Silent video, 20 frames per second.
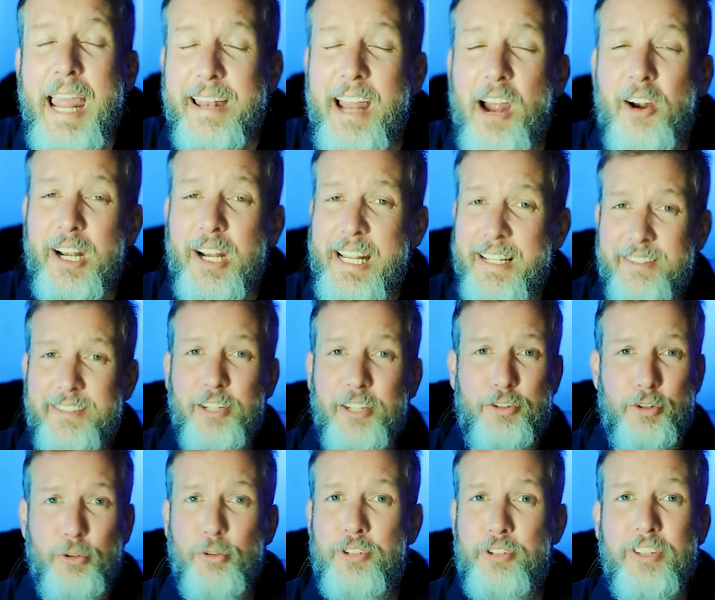and our
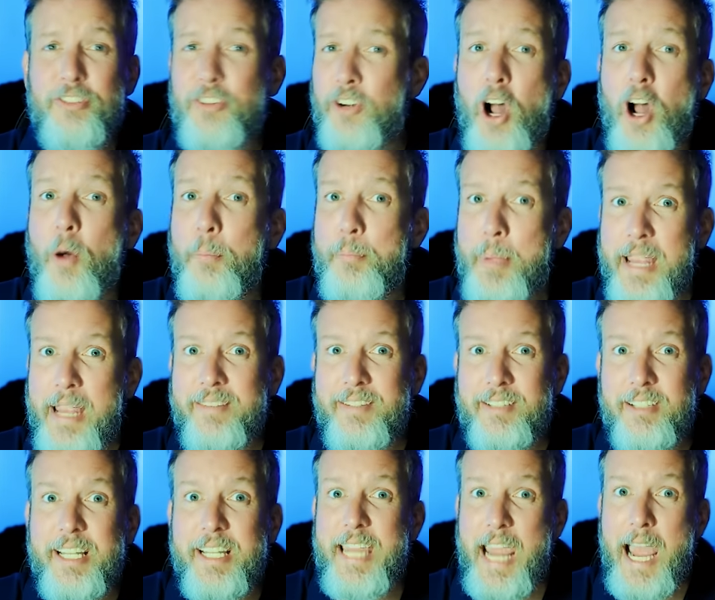institutions are all
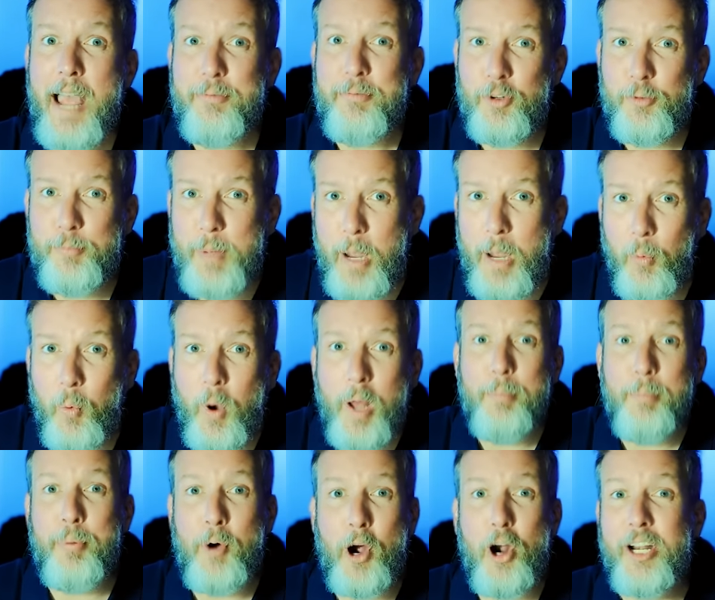basically captured by
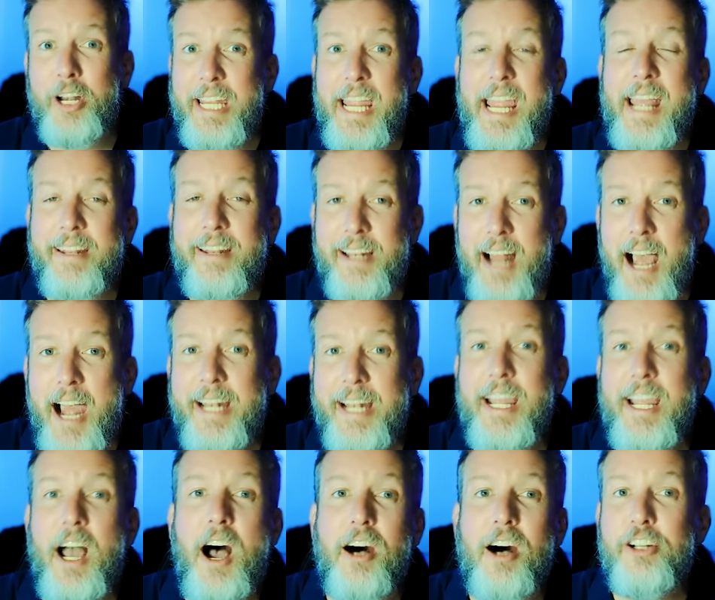one party and an
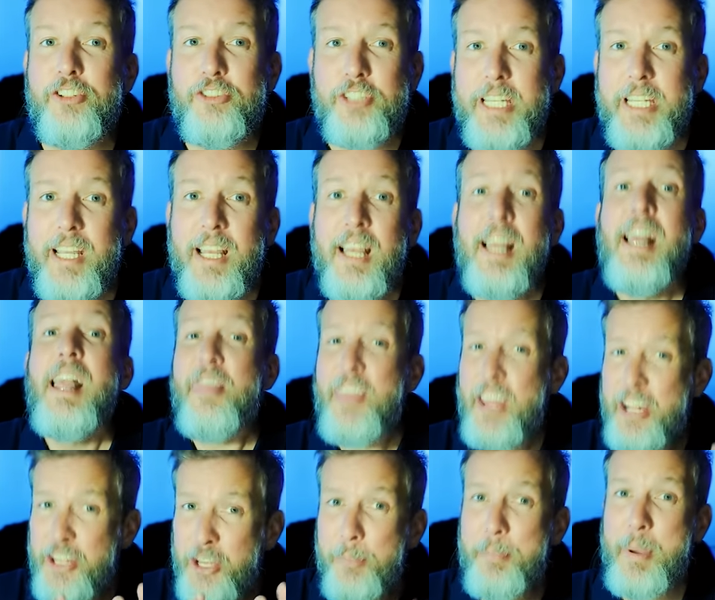ideology,
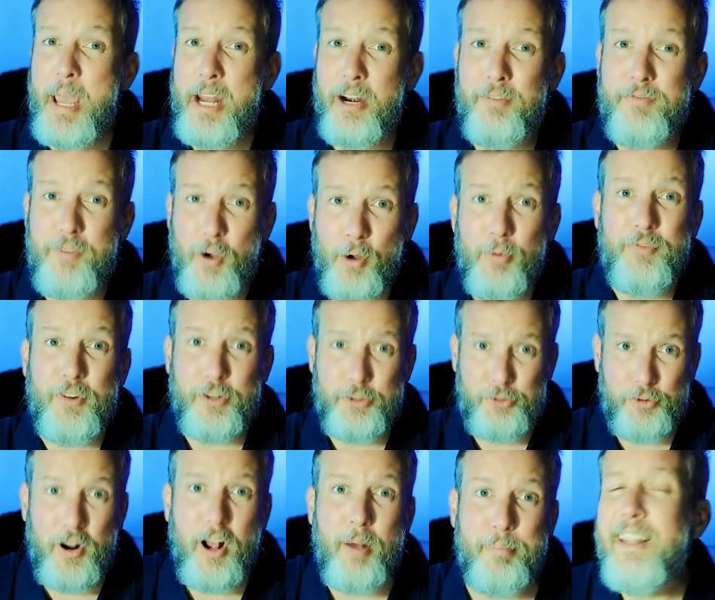then you better vote for
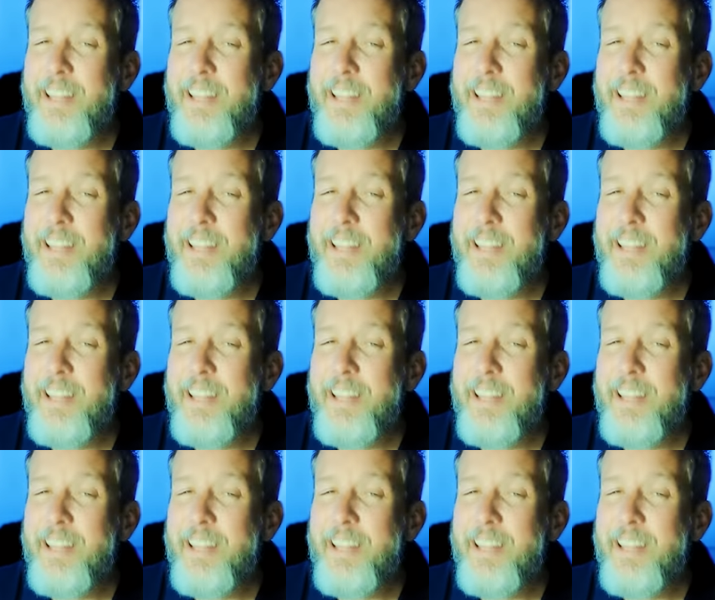Trump.